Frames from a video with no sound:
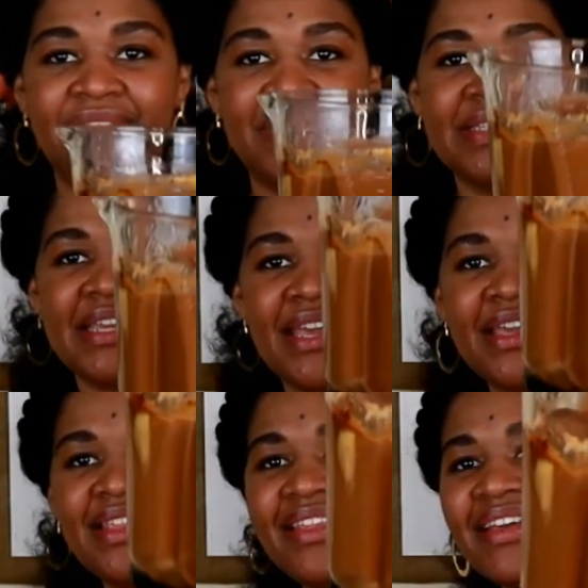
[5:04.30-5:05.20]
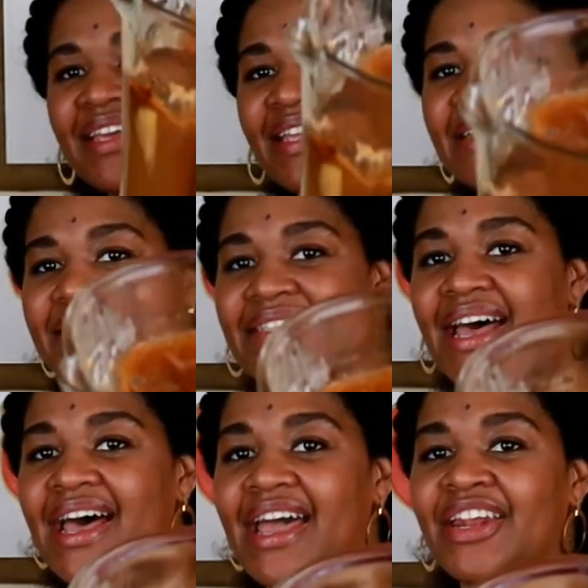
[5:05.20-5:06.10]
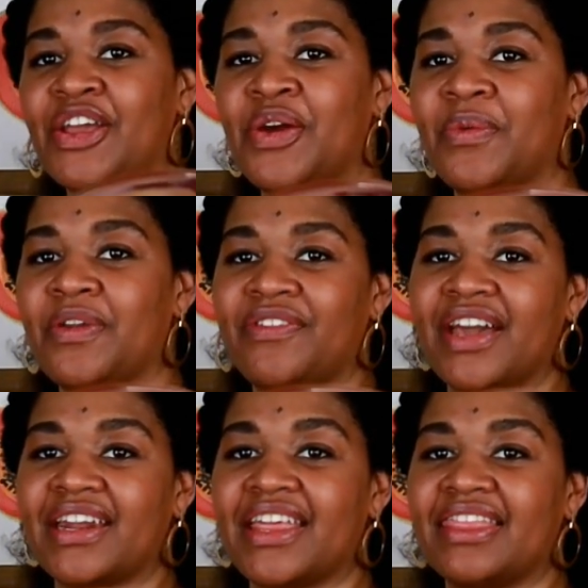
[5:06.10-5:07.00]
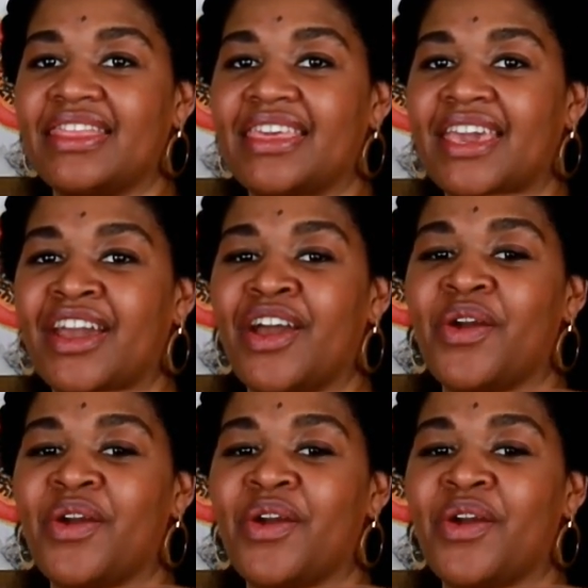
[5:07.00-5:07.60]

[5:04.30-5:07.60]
if you take a look inside, we've got a thick,